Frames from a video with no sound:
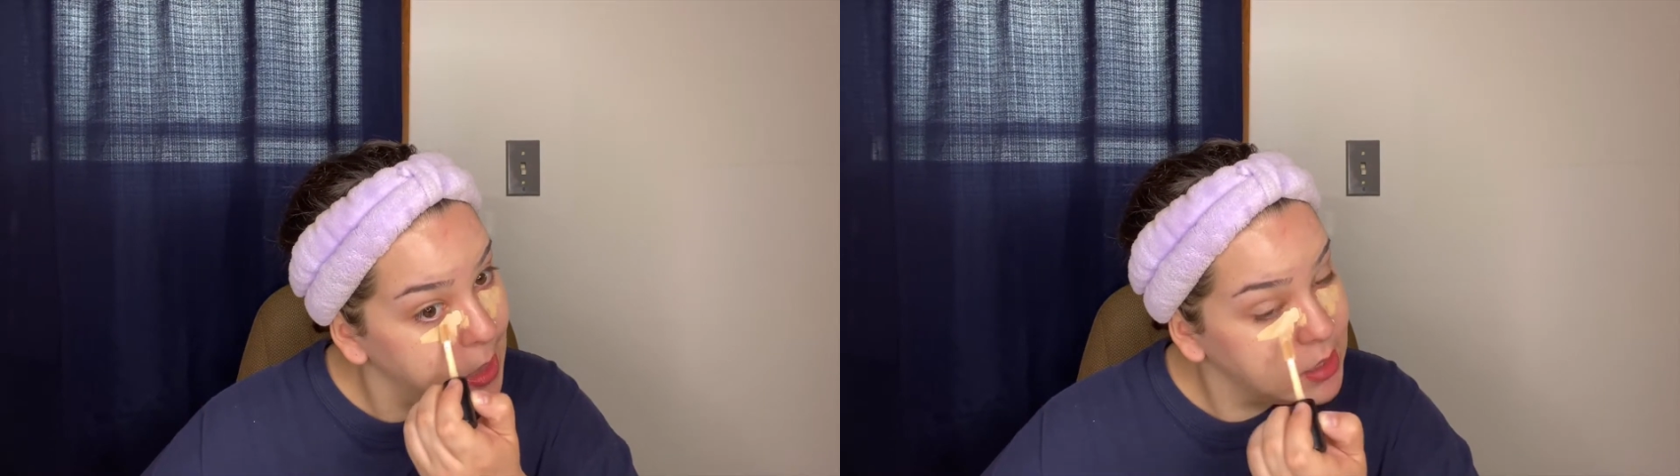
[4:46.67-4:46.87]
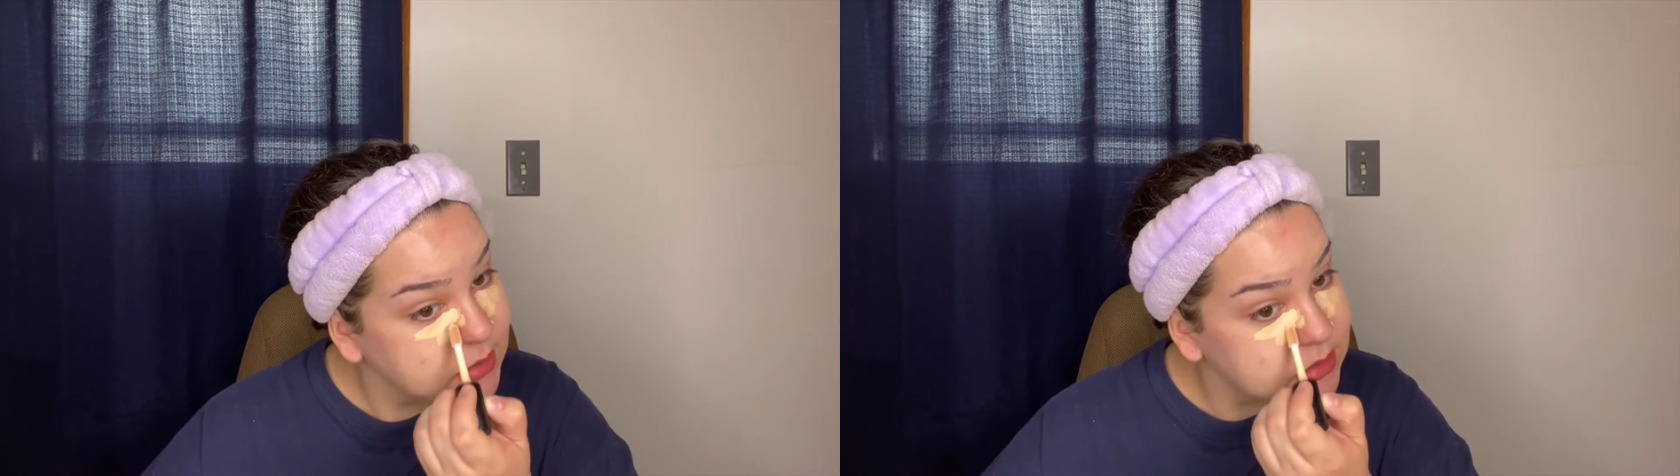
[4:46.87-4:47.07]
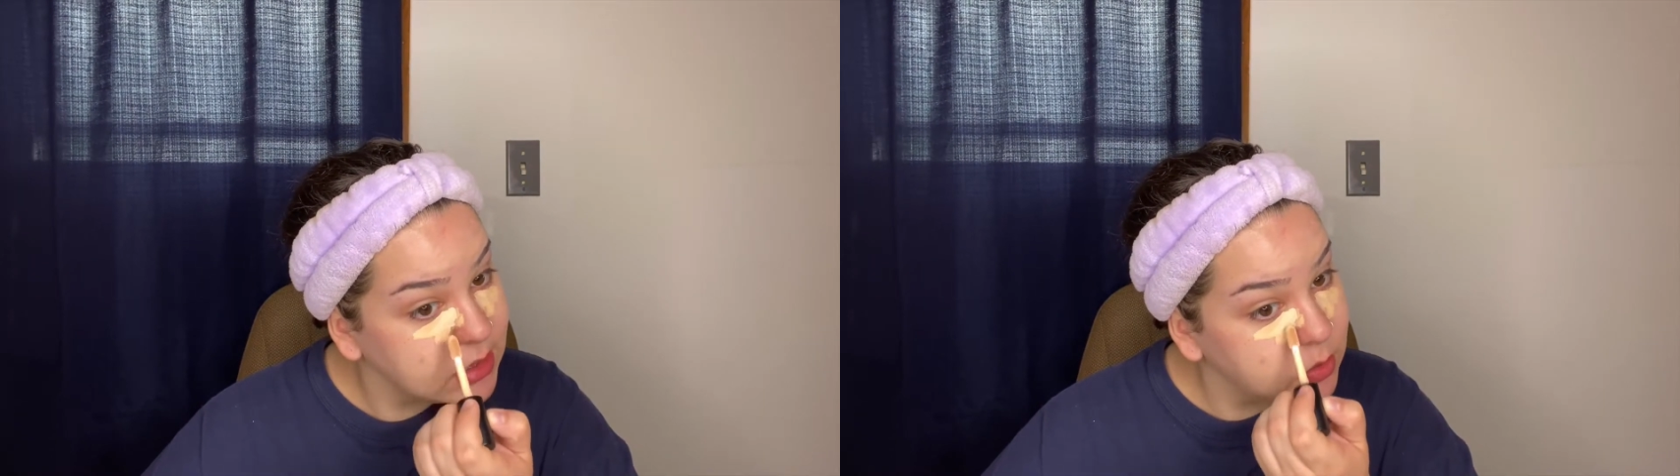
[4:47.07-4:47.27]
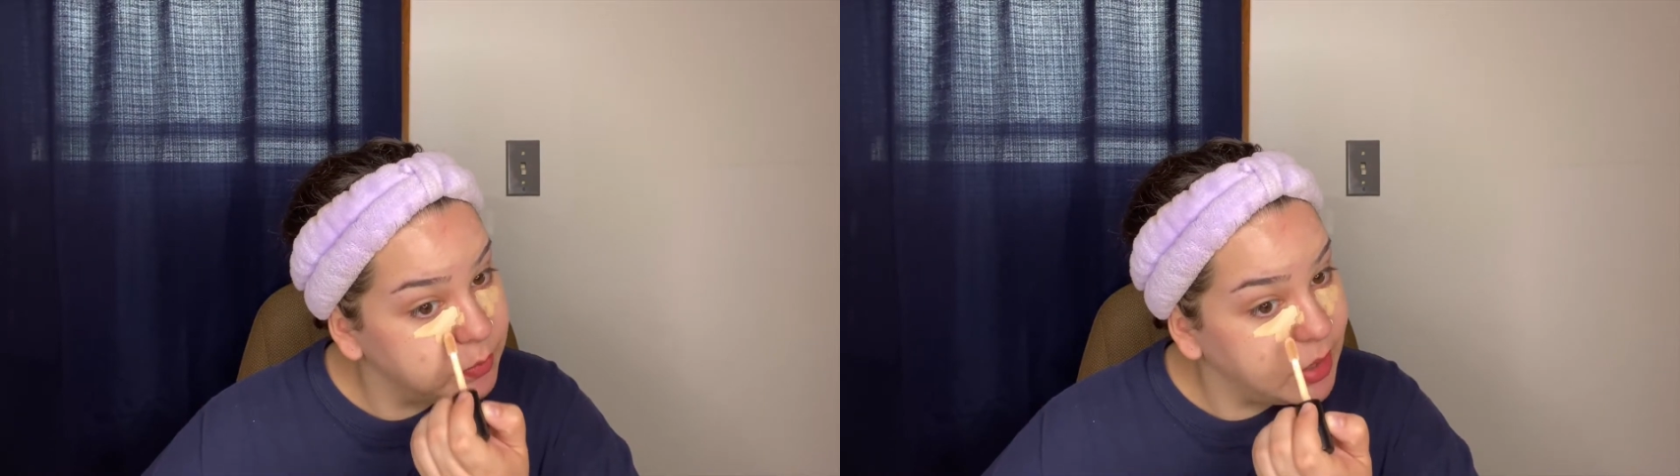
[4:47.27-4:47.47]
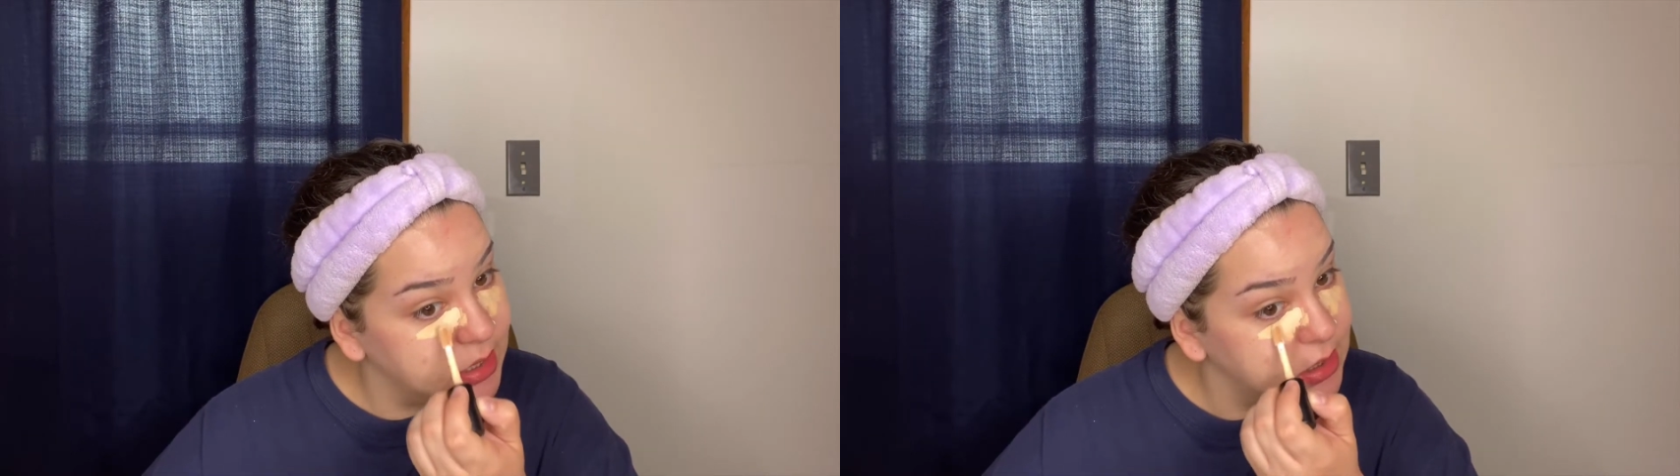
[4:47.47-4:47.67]
because that'll
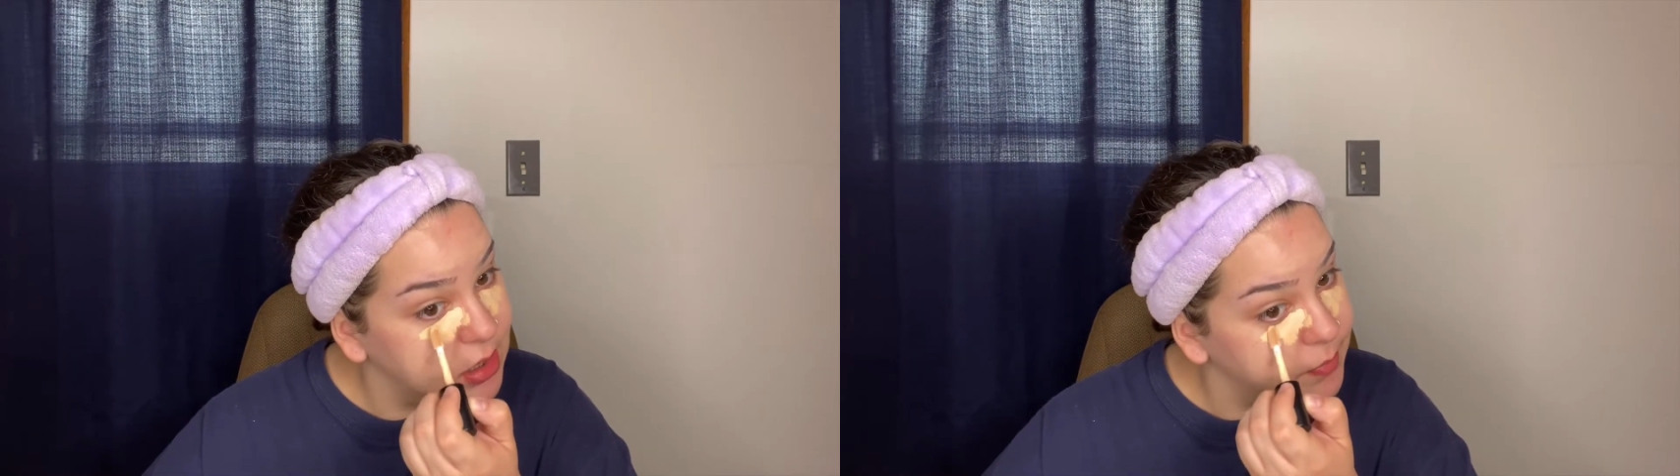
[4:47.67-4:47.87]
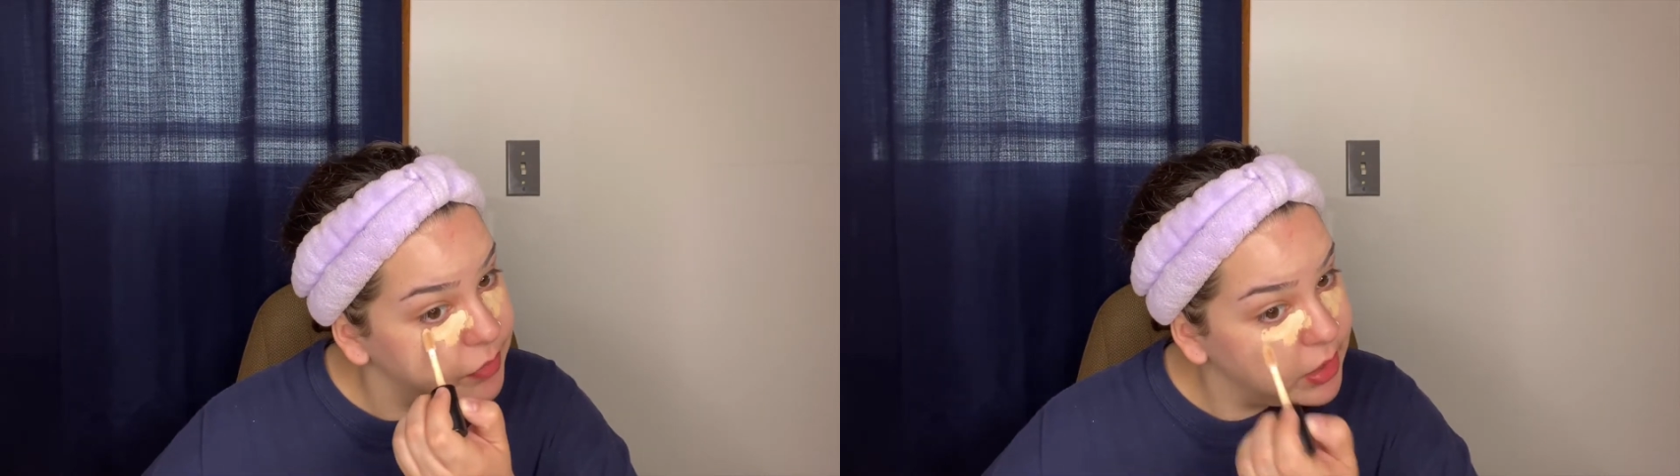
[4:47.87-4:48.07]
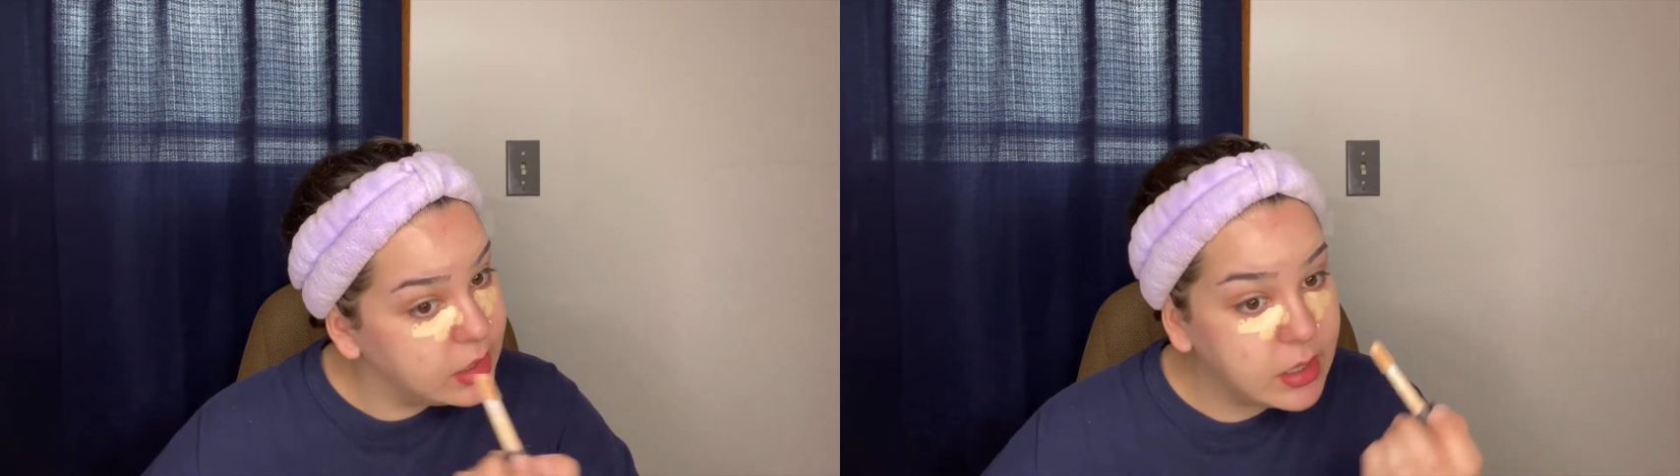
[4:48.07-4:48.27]
brighten it up there.